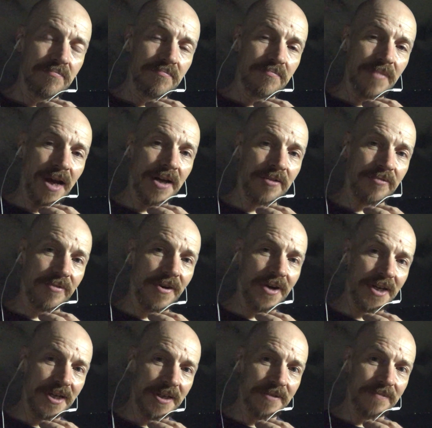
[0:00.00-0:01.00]
how to
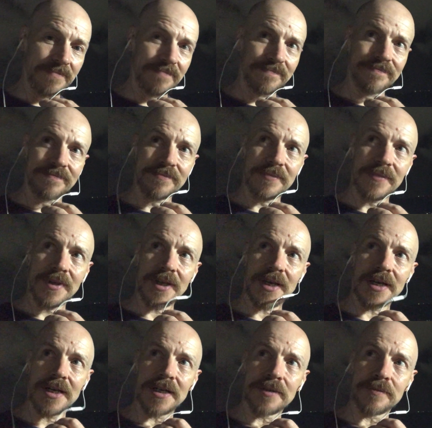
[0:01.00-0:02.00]
find it.
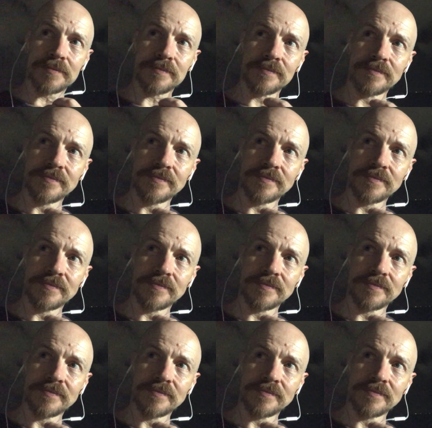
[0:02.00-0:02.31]
And